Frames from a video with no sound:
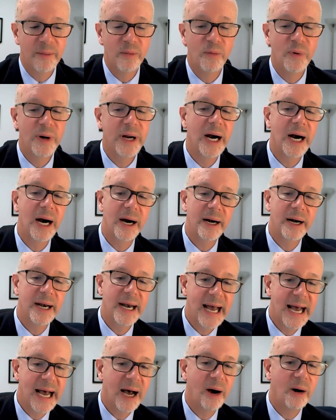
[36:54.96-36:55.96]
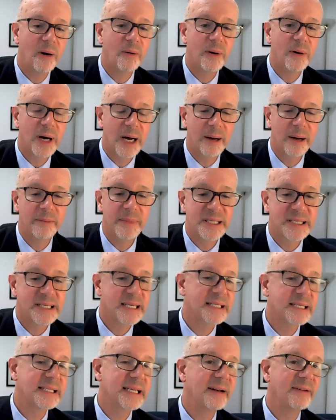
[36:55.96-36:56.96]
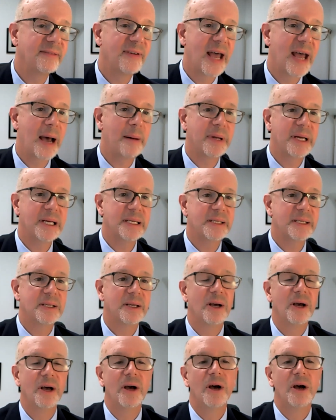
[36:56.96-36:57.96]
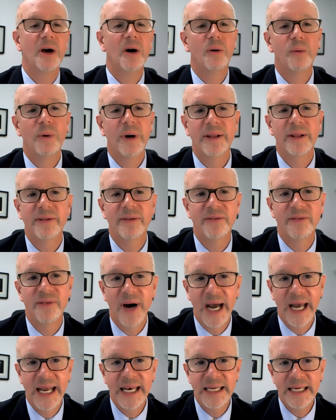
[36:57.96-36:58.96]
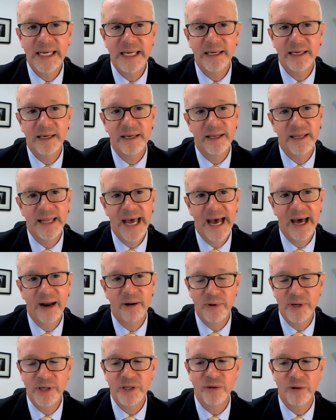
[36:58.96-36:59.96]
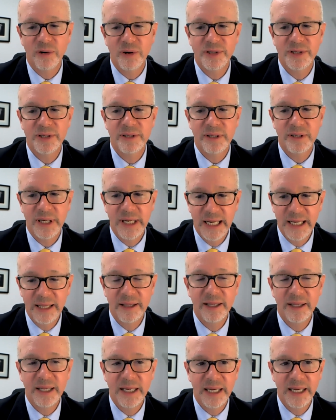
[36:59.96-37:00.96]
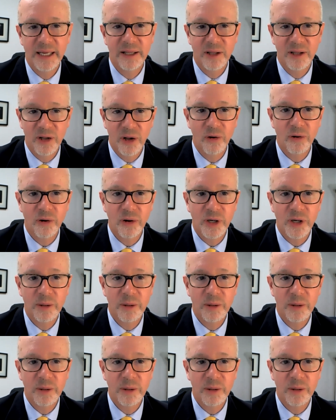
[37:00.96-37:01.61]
we are now assisting families with finding that resource in the local